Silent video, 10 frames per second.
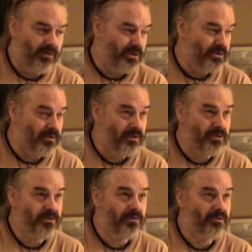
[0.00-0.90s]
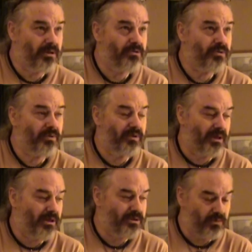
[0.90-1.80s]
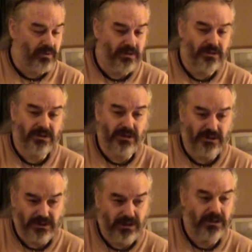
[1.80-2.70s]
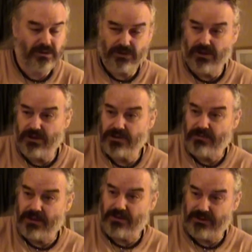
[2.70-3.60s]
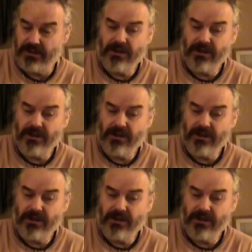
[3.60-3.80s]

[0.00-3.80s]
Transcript: It's a cultural thing, and it's a religious thing to sing these songs about all